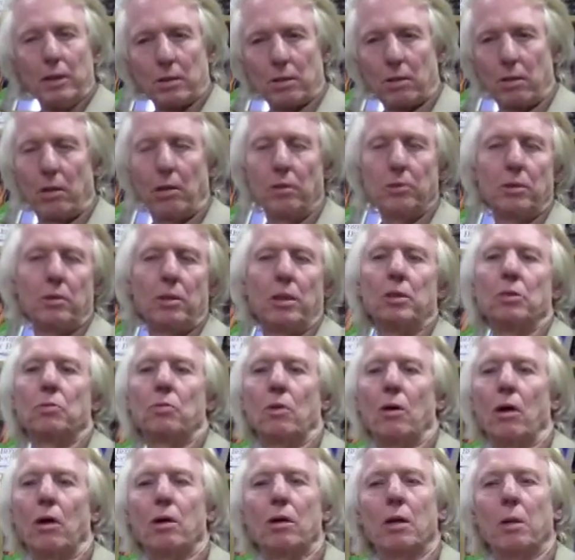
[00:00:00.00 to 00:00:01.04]
so those things
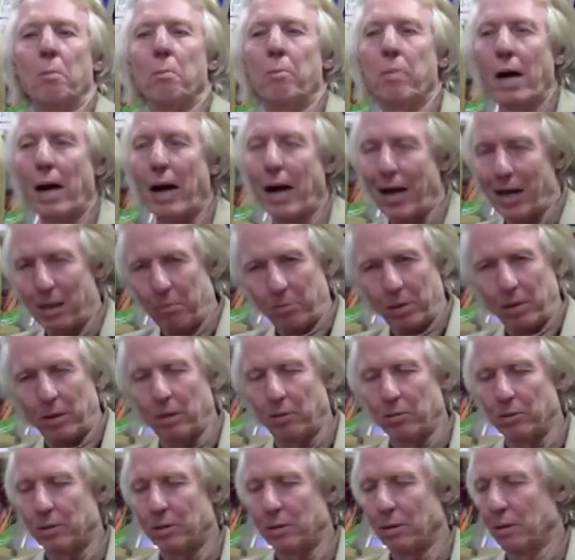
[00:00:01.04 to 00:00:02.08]
were all combined, but
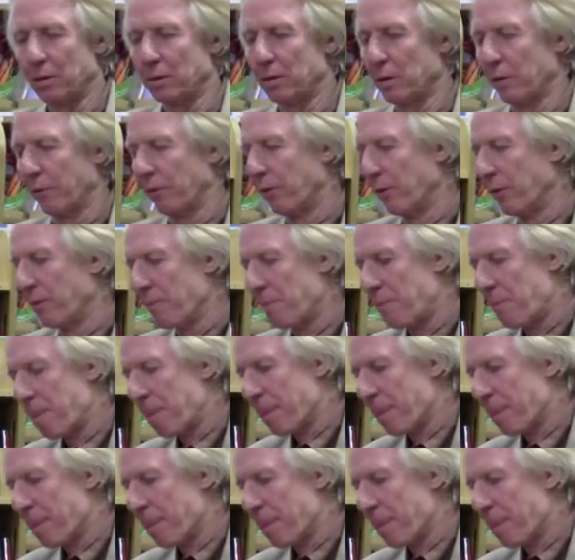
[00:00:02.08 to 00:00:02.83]
they were still different.